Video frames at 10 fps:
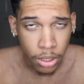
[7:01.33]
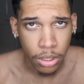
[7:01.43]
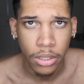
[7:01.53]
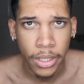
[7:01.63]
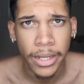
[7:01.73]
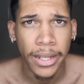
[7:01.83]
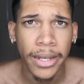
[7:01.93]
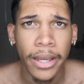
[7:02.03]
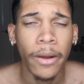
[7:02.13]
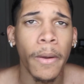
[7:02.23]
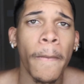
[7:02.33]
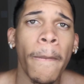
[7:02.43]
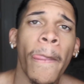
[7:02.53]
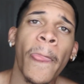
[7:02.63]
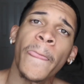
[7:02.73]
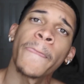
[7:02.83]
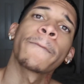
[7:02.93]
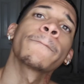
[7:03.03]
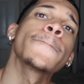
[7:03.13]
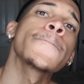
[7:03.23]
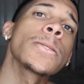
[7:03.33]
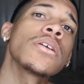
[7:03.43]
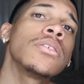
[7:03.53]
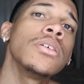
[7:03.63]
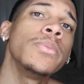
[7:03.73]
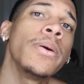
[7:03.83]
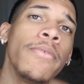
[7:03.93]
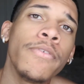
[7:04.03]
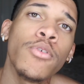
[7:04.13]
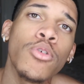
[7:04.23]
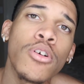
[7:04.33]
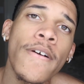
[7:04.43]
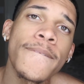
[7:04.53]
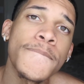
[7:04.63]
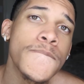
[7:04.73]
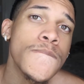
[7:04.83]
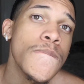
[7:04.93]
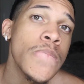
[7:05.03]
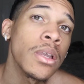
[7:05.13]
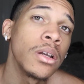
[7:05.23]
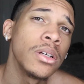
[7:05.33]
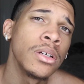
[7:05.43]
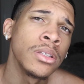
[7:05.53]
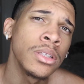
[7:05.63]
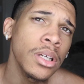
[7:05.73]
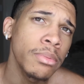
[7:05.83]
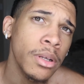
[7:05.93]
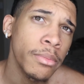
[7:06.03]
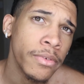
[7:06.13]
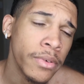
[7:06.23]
yeah, lay that down. That's tip number 4. Tip number